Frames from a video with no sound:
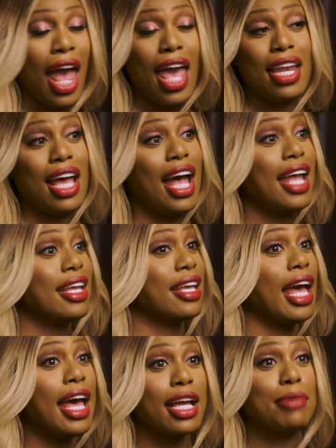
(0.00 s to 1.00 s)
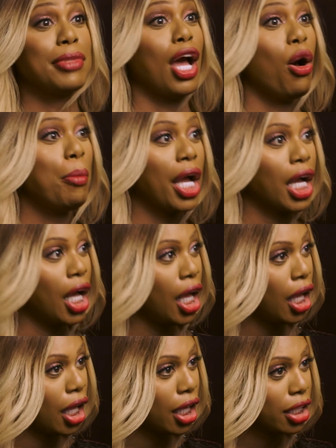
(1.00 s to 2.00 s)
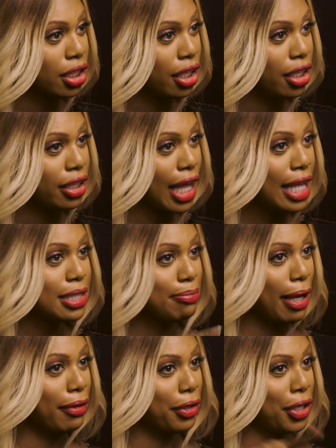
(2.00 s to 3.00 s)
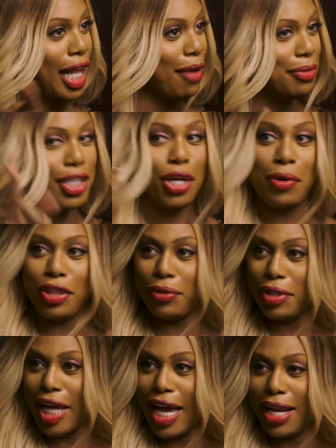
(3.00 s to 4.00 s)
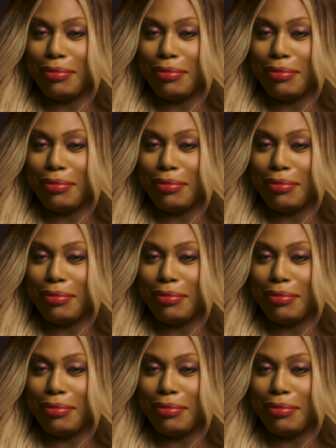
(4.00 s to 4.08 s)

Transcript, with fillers: And I gag, I'm like, oh my God that's my, girl. I've been going through that.